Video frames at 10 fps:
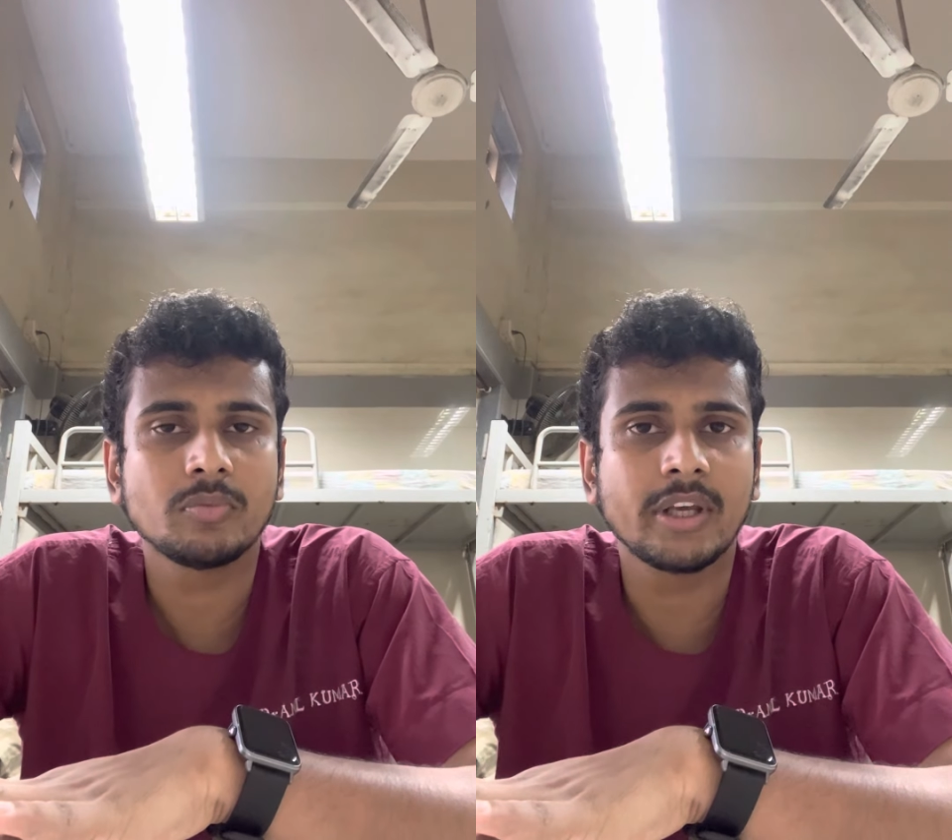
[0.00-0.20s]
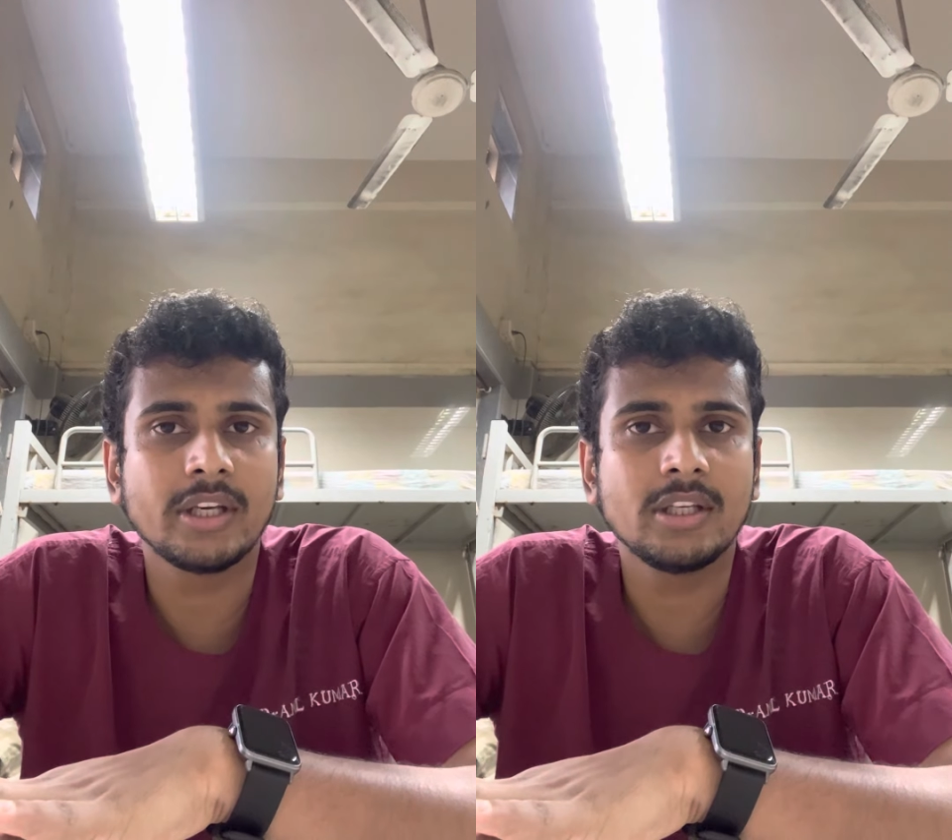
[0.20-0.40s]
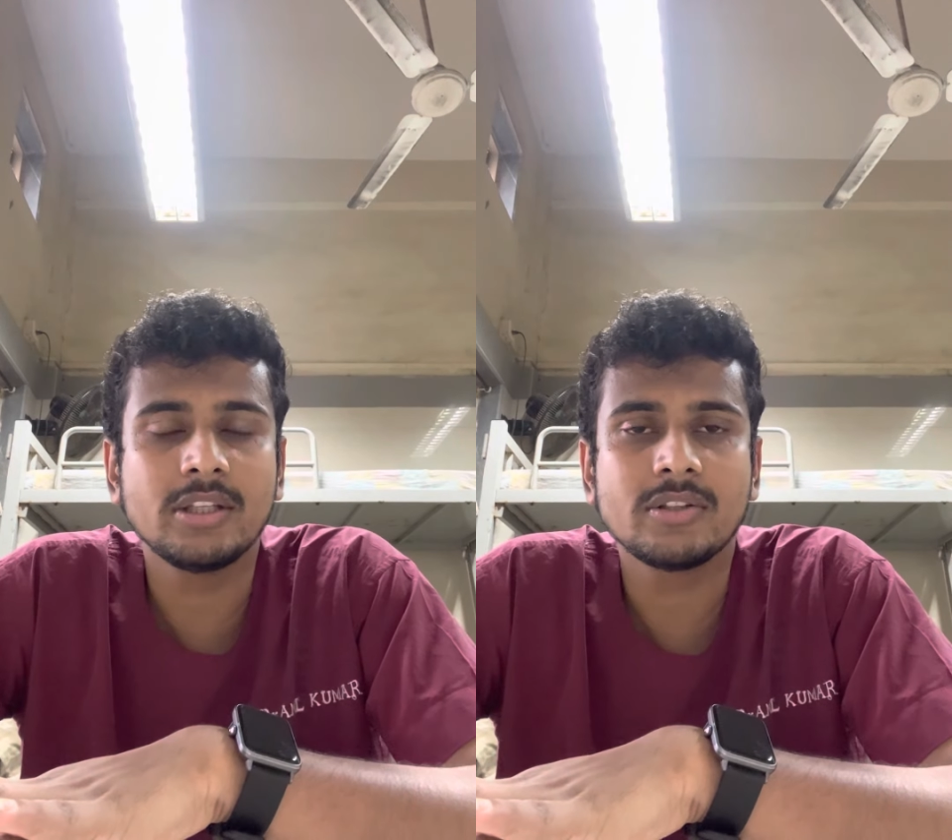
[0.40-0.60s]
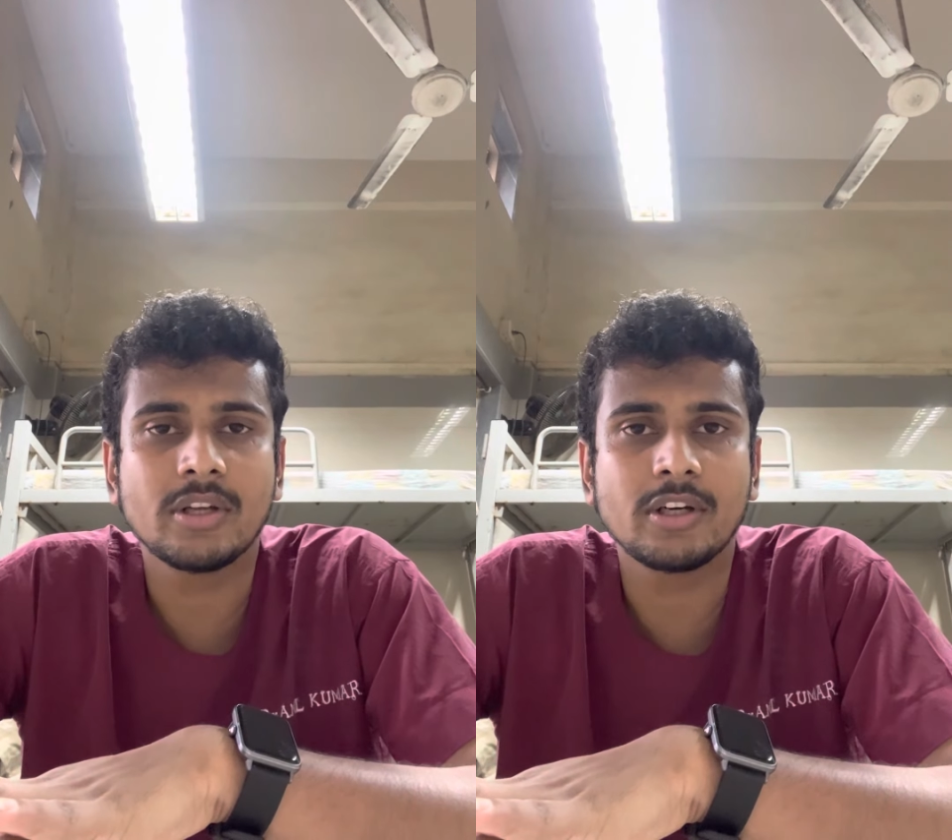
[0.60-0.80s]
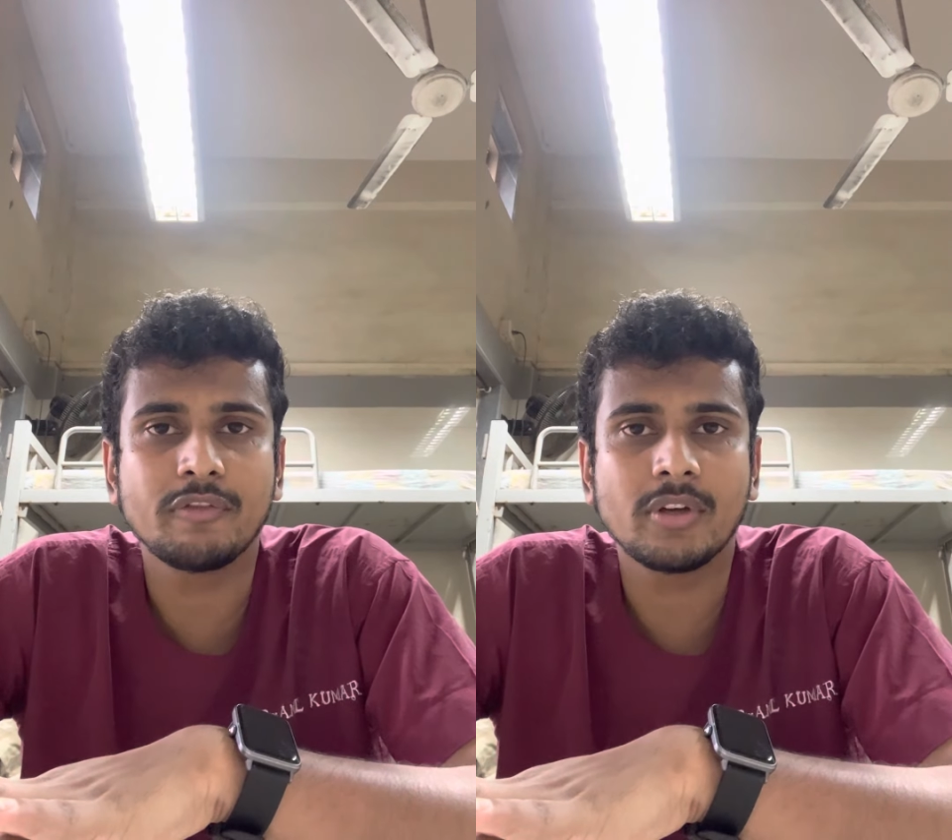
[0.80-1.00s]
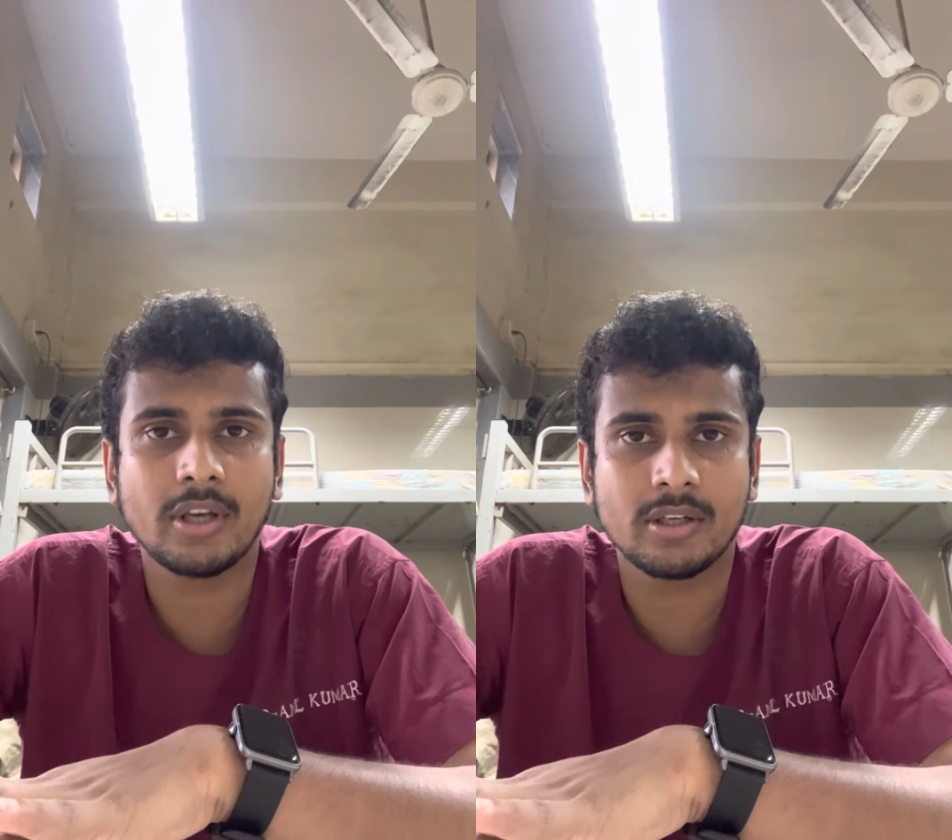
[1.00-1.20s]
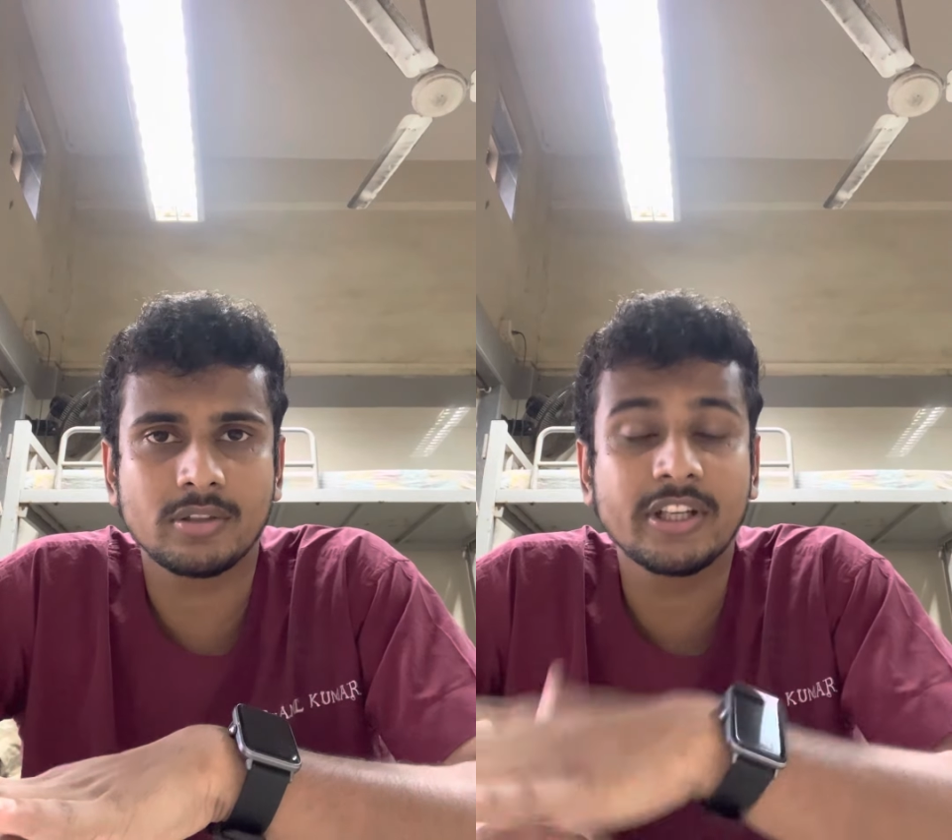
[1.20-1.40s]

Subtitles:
any certificate,